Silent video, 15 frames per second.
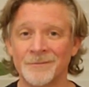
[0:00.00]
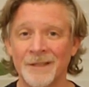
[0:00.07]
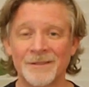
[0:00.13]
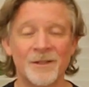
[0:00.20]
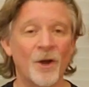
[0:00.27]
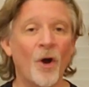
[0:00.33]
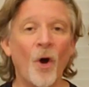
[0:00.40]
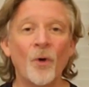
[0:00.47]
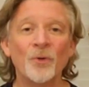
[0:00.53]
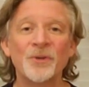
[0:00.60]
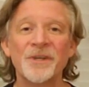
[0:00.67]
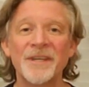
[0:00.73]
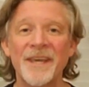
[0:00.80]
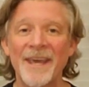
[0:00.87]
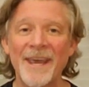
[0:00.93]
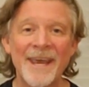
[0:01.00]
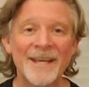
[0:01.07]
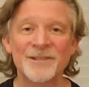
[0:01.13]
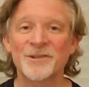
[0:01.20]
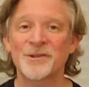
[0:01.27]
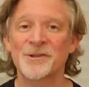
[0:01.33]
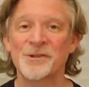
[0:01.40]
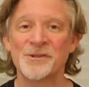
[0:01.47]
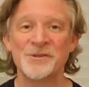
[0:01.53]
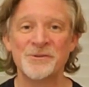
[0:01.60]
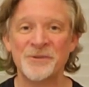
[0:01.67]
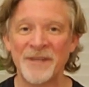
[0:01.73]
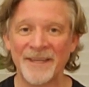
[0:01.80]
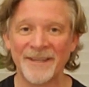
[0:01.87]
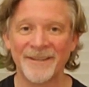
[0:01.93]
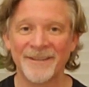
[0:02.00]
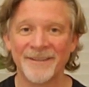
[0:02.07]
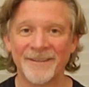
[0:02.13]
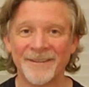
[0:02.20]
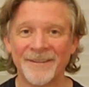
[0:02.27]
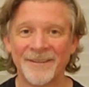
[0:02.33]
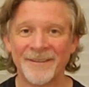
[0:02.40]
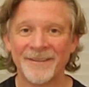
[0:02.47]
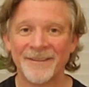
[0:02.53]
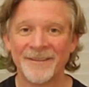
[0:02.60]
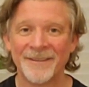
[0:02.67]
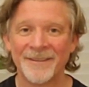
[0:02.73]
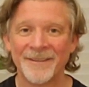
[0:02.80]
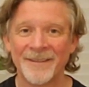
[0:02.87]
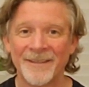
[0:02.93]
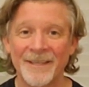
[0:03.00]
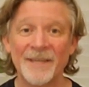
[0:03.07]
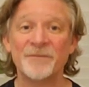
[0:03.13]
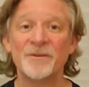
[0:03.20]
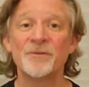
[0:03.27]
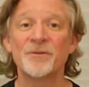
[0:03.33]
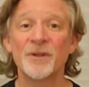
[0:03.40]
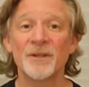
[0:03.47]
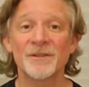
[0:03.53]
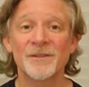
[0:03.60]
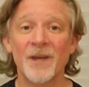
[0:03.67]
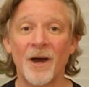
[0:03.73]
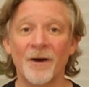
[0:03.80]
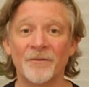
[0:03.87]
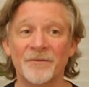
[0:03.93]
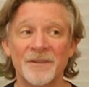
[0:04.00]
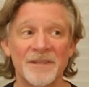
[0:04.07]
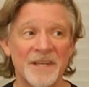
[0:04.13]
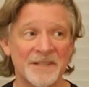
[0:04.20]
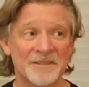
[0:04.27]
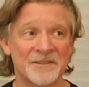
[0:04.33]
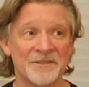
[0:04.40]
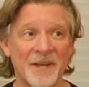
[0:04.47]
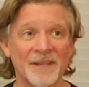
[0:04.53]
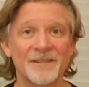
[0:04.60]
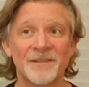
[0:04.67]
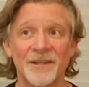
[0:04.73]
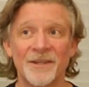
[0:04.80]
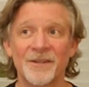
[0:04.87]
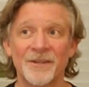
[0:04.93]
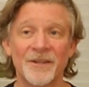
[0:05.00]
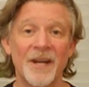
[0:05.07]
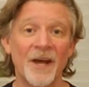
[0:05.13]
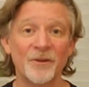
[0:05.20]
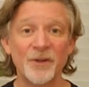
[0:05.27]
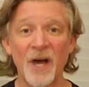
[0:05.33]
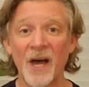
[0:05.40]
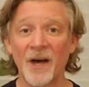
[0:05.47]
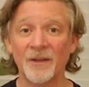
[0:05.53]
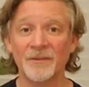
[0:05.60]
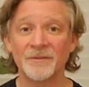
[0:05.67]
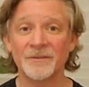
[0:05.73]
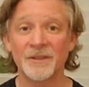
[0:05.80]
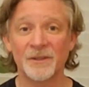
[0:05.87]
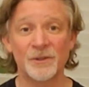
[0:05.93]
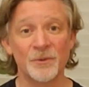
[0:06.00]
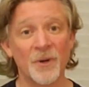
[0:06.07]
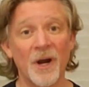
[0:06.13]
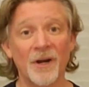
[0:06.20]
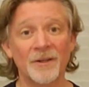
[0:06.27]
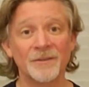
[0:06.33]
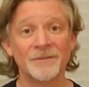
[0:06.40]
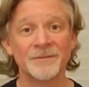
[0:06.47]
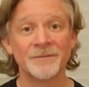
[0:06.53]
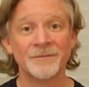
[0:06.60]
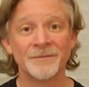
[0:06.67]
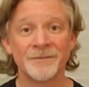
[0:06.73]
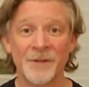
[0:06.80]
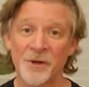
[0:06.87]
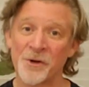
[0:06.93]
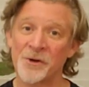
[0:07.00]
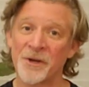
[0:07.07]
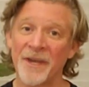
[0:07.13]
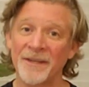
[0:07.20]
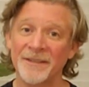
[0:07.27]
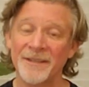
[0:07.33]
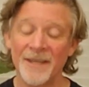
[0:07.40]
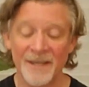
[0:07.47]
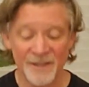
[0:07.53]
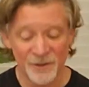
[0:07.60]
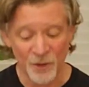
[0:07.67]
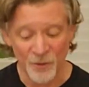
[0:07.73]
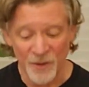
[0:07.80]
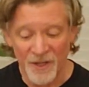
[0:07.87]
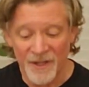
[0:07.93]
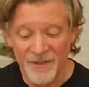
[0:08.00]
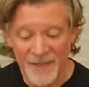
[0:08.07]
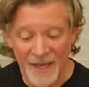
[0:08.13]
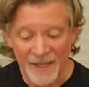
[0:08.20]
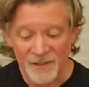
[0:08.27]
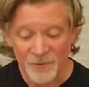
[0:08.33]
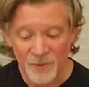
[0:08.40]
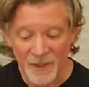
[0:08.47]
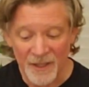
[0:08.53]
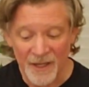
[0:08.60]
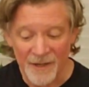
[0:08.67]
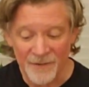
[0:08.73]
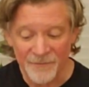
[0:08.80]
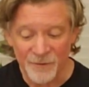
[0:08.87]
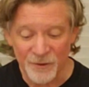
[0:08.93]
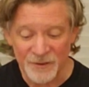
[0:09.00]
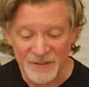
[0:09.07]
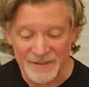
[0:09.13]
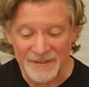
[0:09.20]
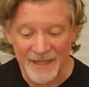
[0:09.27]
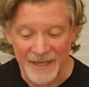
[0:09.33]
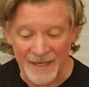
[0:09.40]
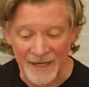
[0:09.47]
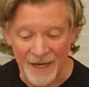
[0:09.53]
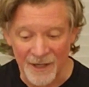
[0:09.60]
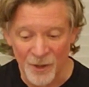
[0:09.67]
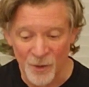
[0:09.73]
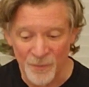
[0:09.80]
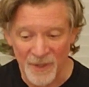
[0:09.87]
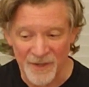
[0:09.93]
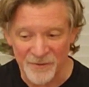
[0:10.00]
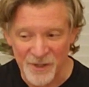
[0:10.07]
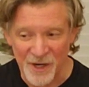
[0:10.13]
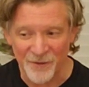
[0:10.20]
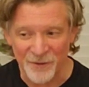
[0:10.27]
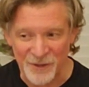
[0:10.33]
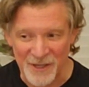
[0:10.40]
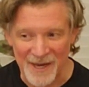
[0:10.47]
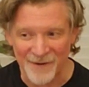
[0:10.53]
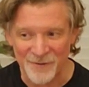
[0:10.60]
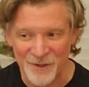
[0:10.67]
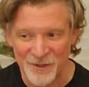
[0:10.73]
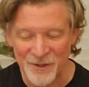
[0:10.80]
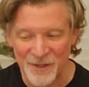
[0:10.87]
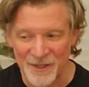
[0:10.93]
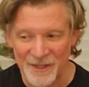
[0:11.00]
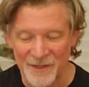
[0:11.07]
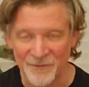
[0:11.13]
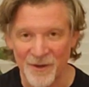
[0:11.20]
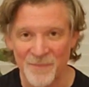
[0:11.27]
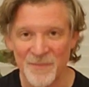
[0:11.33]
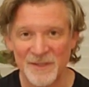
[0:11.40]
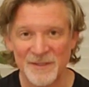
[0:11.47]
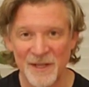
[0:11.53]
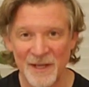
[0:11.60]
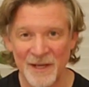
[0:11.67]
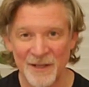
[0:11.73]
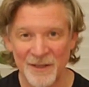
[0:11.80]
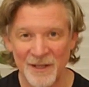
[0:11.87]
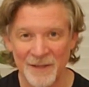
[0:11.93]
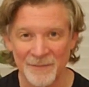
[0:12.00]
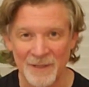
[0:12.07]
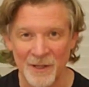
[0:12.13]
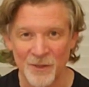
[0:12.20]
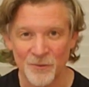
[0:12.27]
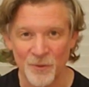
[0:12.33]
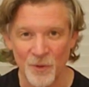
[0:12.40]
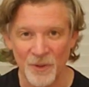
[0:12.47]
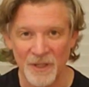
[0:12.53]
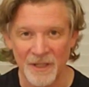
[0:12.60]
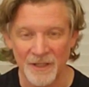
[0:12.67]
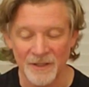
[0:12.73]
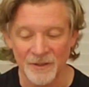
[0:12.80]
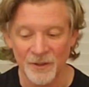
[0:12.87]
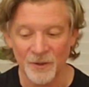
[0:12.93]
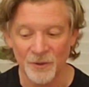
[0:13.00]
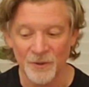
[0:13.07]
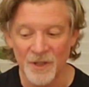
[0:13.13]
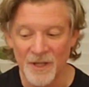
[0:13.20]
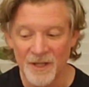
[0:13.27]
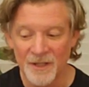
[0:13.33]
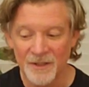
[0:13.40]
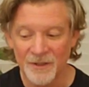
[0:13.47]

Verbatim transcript: That's the only answer you need. Even for yourself, it's nice to hear it out loud because you are. Okay, so that's what I have for today. I hope I have covered everything. If I missed anything, I'm going to throw it in a little